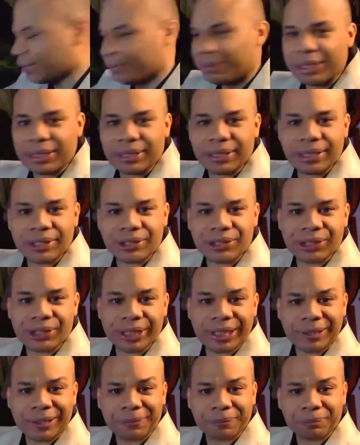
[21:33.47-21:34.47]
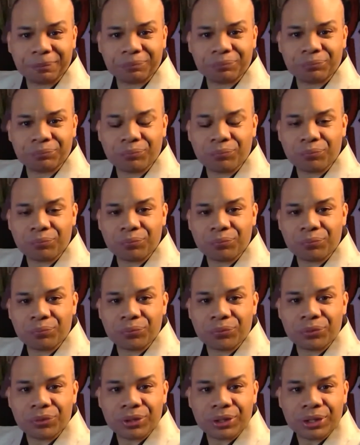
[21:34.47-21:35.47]
I'm like this, yeah.
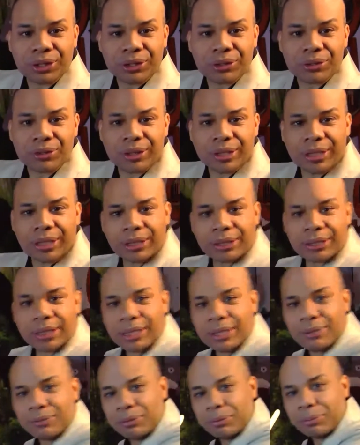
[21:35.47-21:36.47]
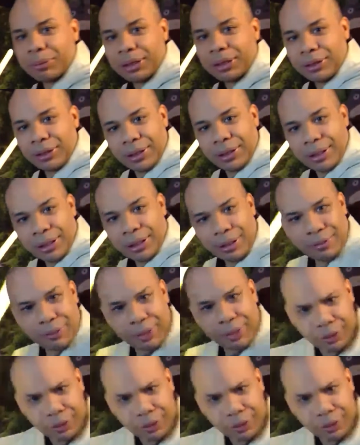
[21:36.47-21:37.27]
So a lot of times we might think